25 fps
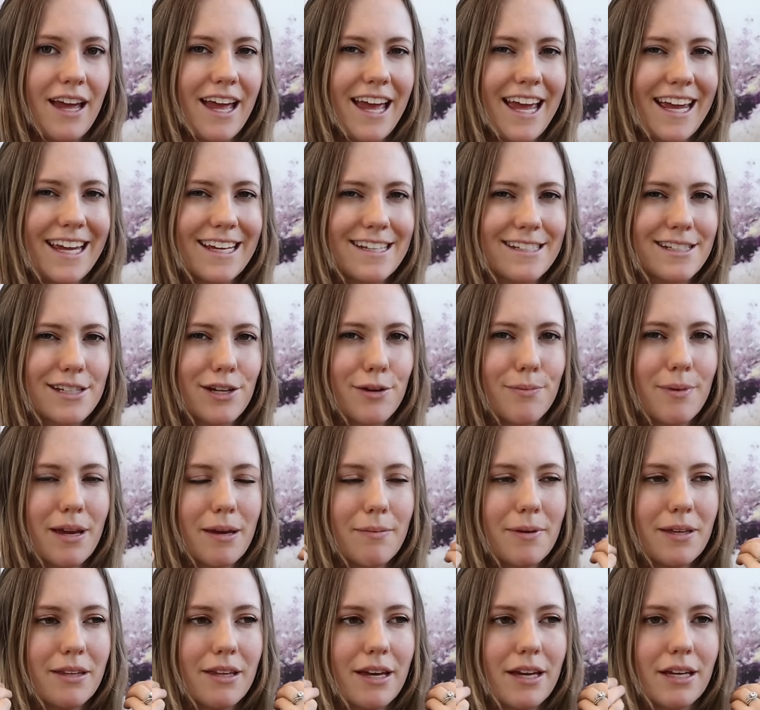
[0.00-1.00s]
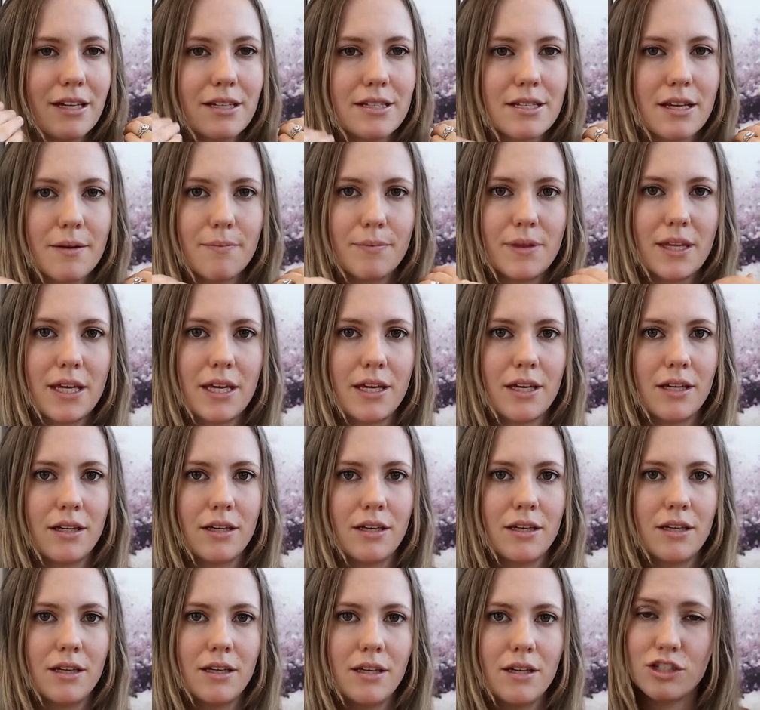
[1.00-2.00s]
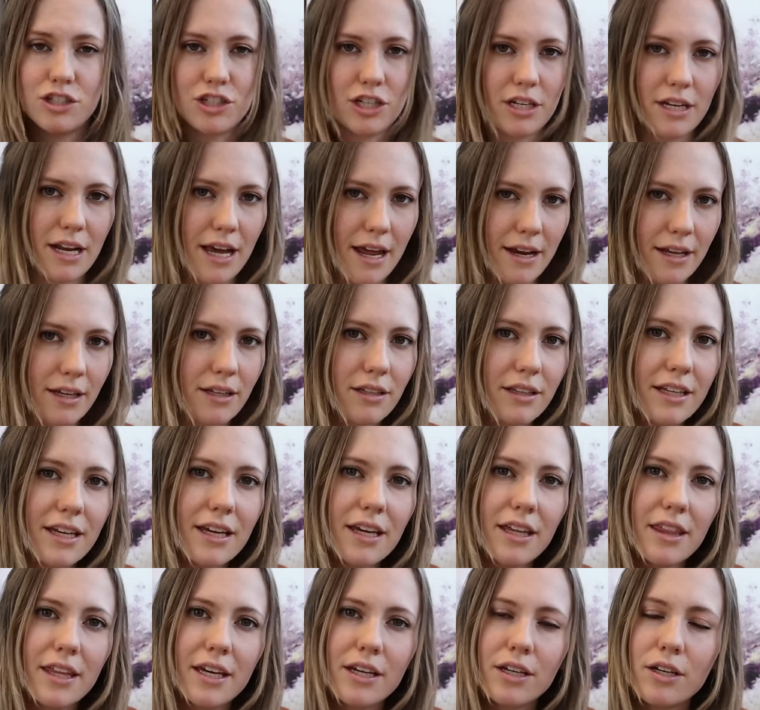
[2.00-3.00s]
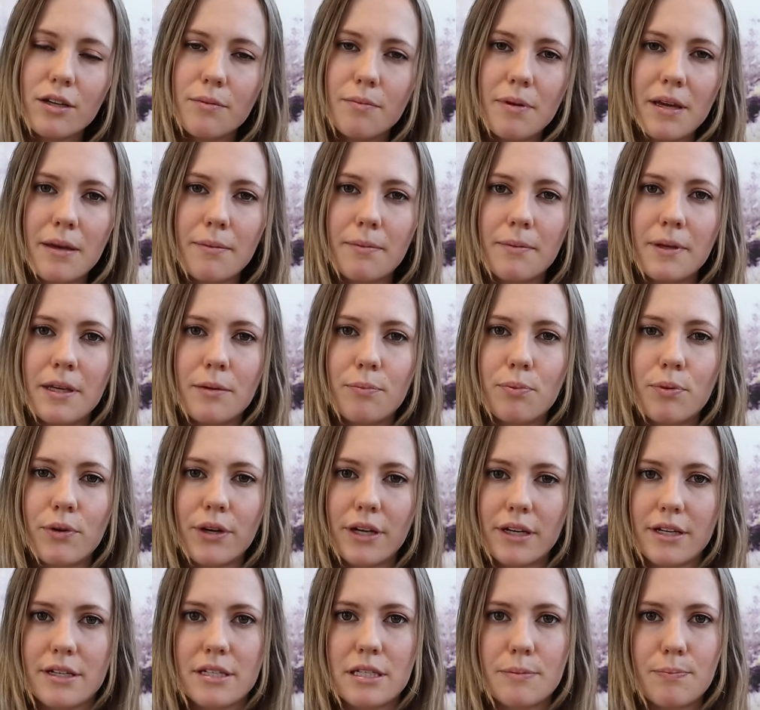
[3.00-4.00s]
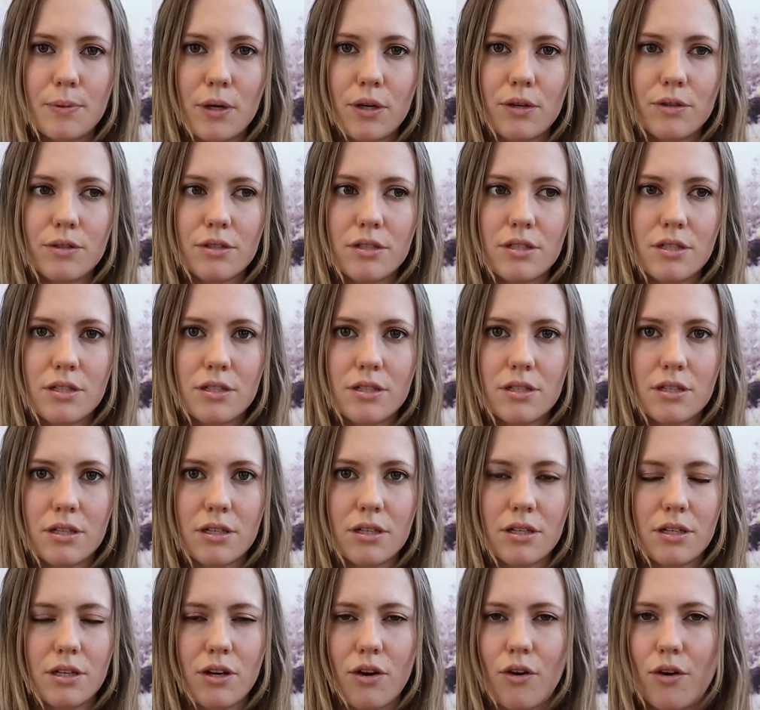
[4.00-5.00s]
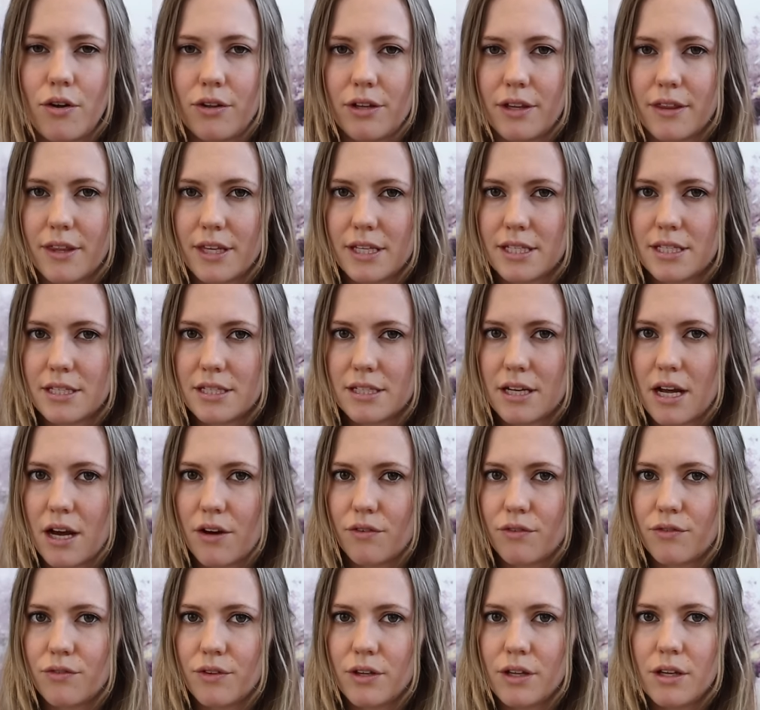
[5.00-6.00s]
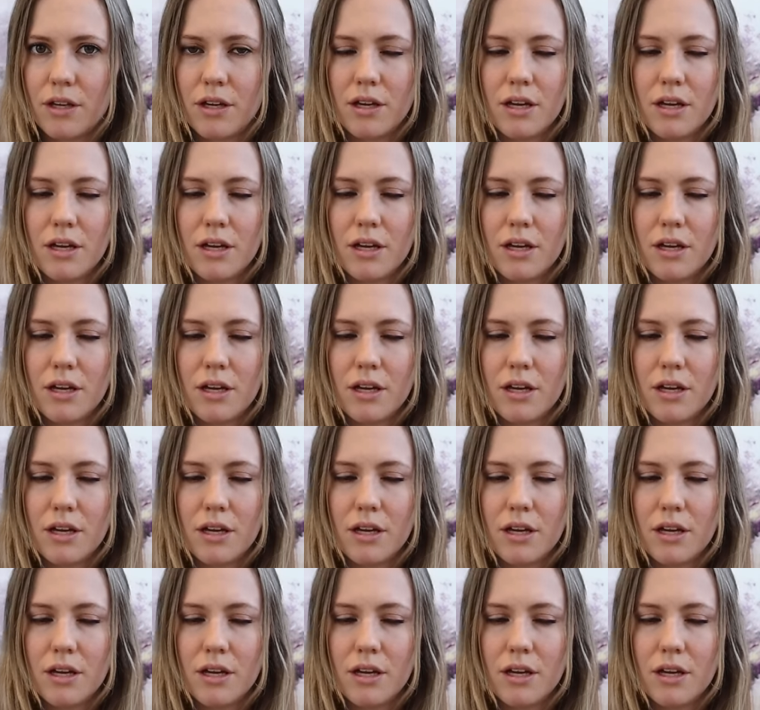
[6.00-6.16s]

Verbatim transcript: hey, is there maybe like something genetically that could make me predisposed to all of this stuff?